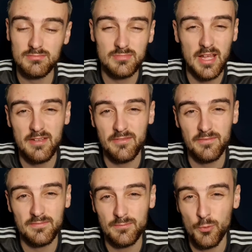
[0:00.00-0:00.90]
they've
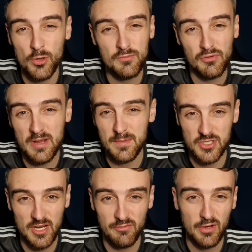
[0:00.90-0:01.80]
won pretty
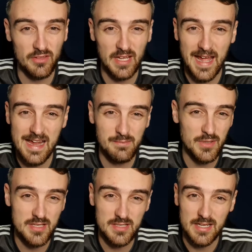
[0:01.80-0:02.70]
much every other game
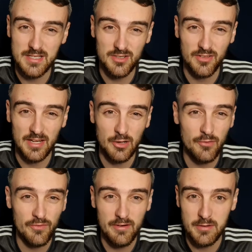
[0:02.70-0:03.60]
this season. They're doing
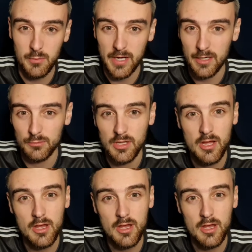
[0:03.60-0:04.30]
very well.